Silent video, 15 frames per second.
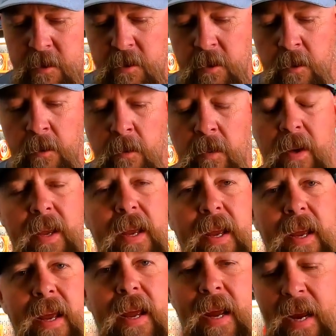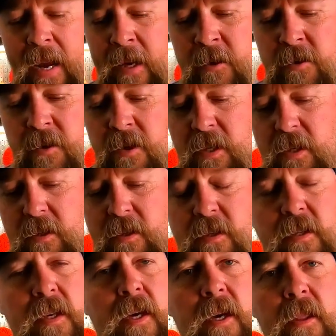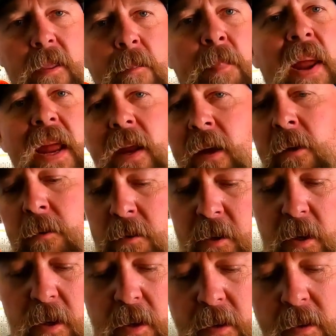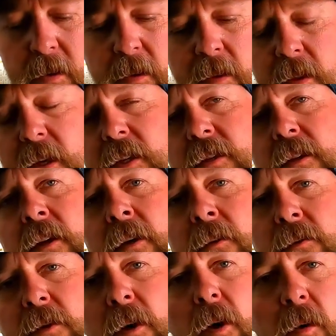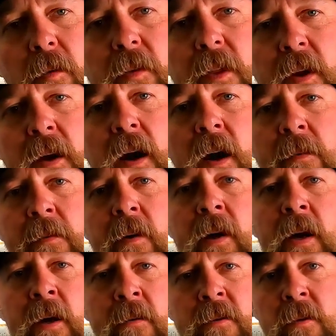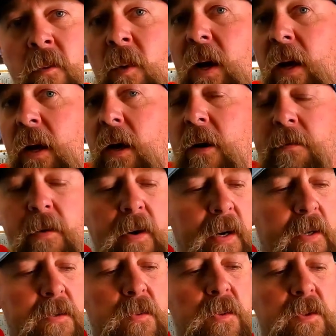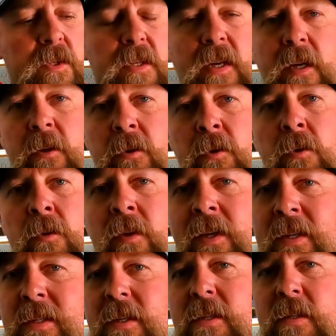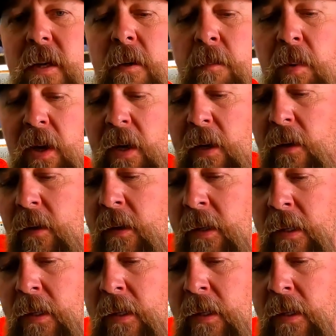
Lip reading: so as this the paint goes on, this goes over the coffee grounds. The wet coffee grounds will stick to the existing paint.